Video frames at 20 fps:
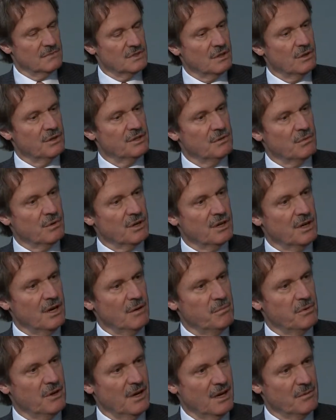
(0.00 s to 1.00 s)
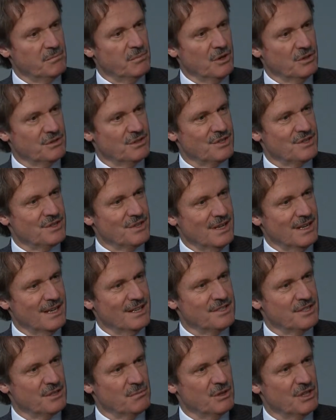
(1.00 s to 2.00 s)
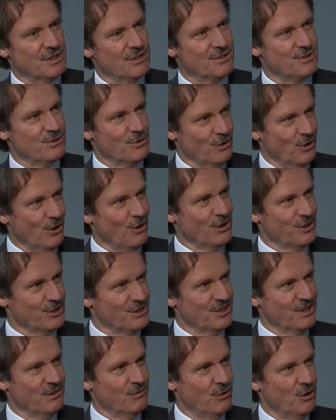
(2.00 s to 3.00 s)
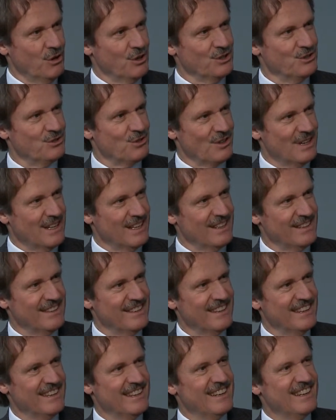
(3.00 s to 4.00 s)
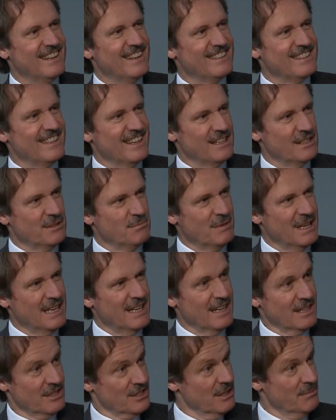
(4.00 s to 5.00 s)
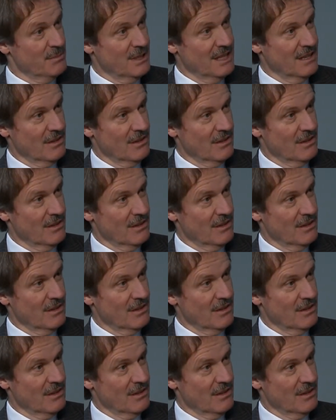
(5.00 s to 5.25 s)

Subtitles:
So you were hypothesizing, because you call it the AVOID trial, that it may actually be